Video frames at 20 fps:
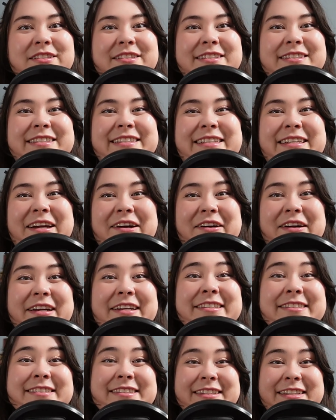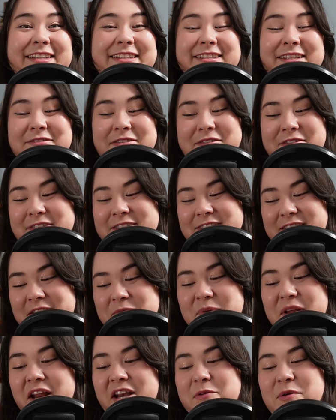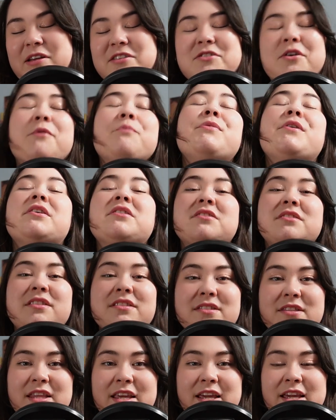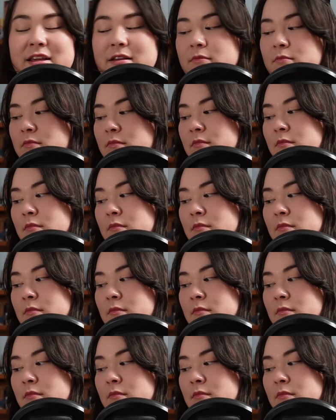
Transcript: scariest things I've ever seen. But anyway, so there's this thing.